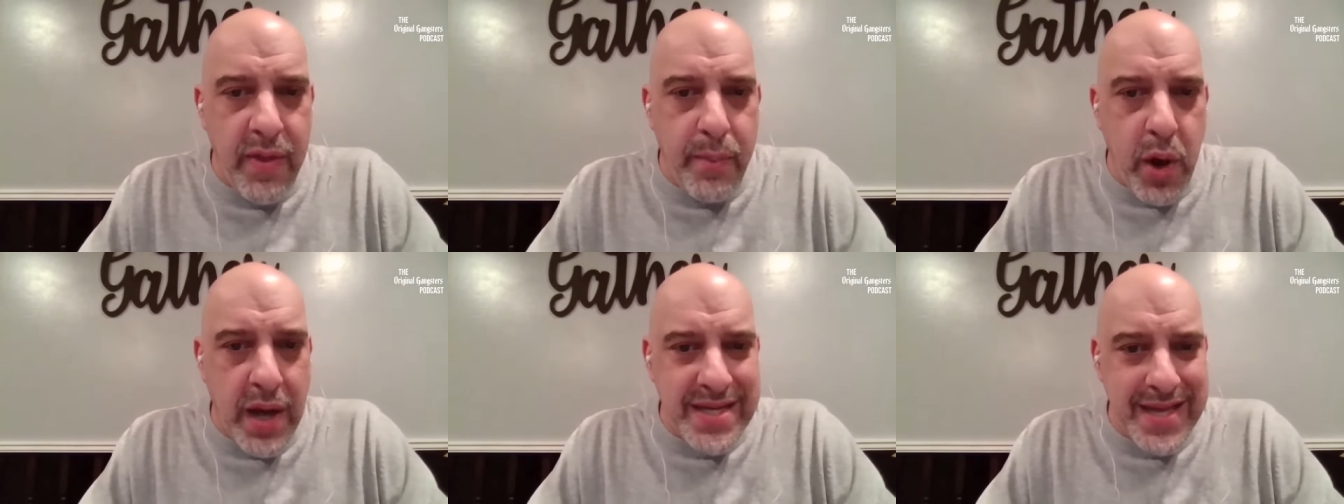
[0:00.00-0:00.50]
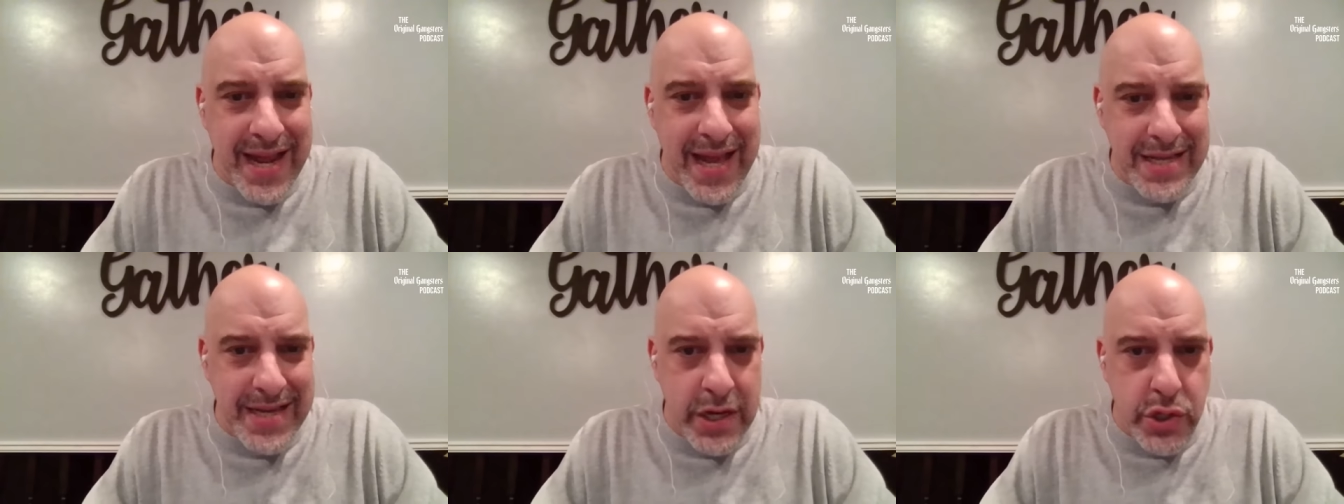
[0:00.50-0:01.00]
the boss of the
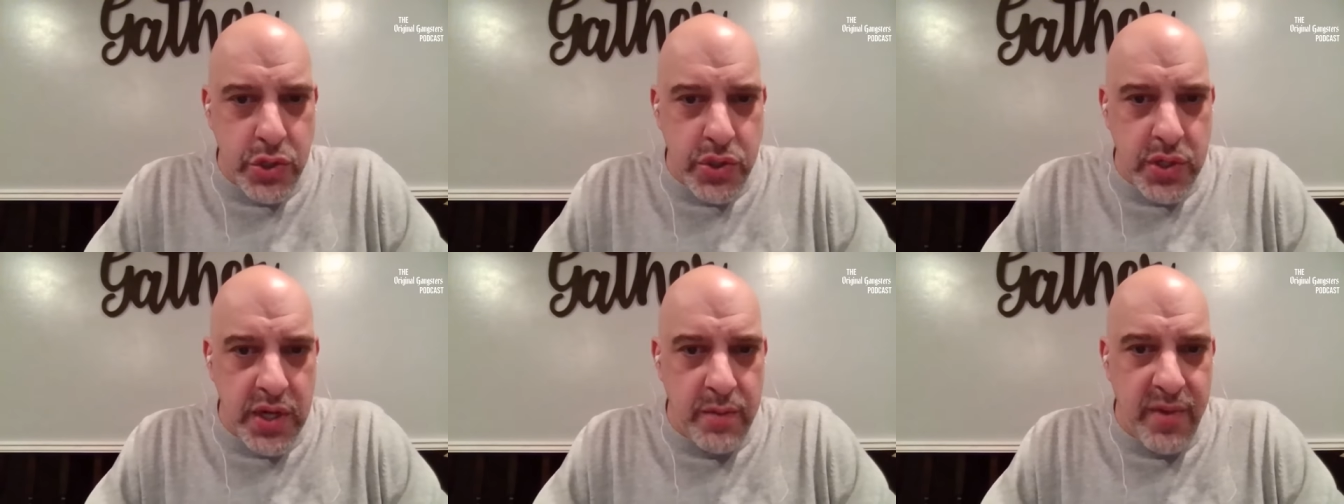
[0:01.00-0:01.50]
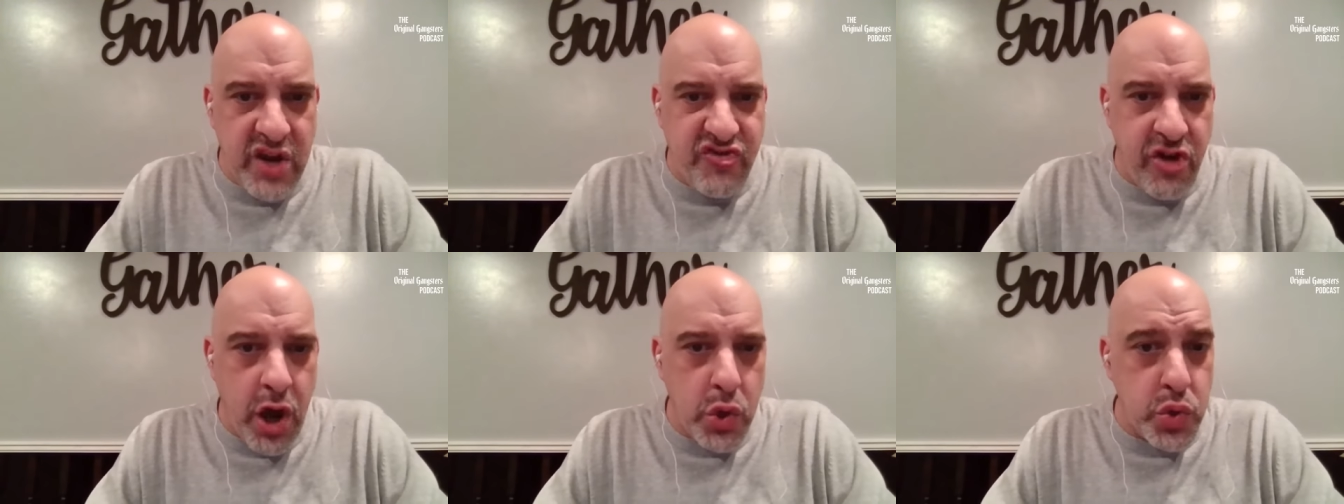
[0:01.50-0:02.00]
Hells Angels in, in
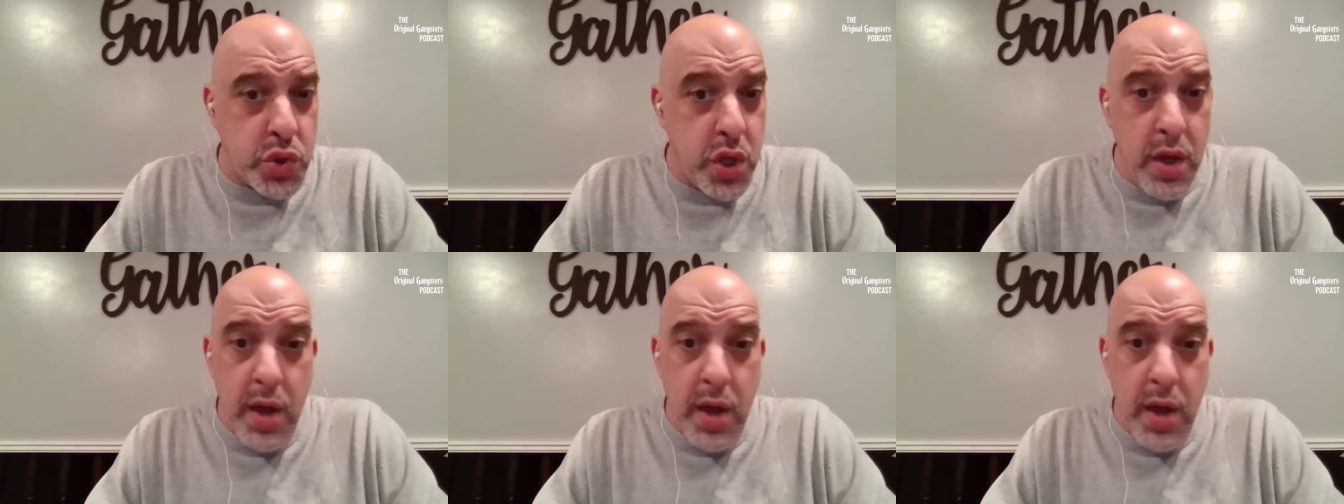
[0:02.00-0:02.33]
Montreal, who's